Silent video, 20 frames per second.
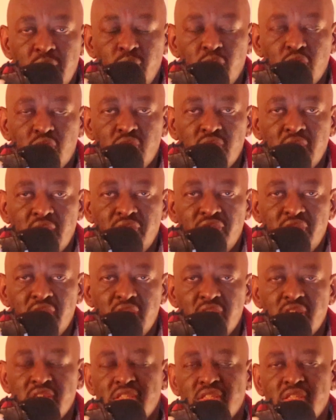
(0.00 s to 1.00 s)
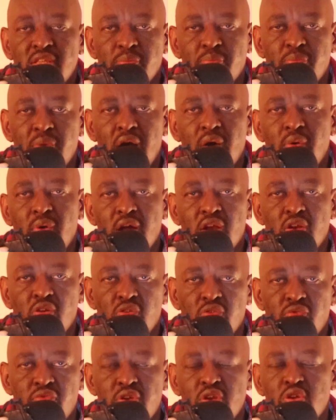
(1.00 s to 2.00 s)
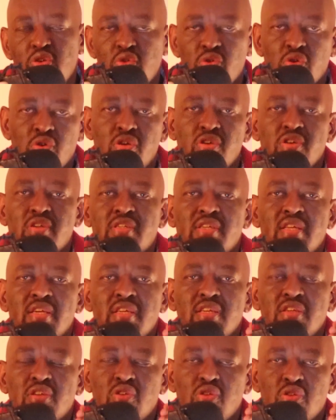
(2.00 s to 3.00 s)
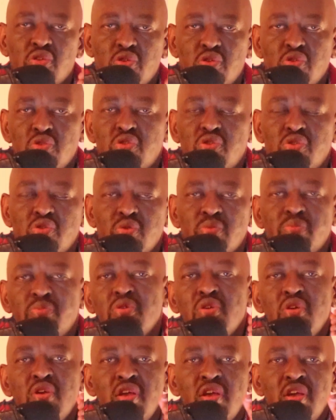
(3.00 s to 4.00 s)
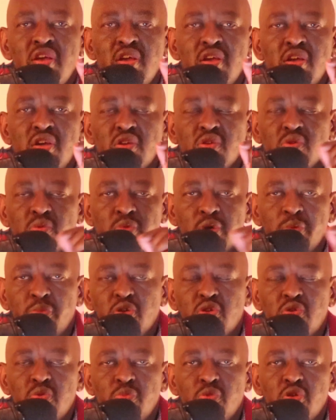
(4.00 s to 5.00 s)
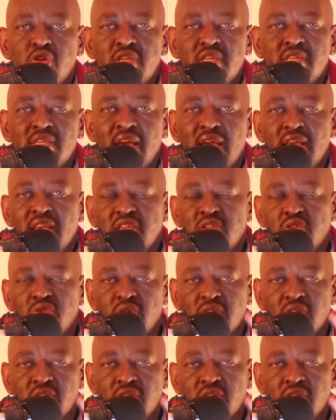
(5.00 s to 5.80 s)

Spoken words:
able to leverage the power of video content on YouTube to be able to monetize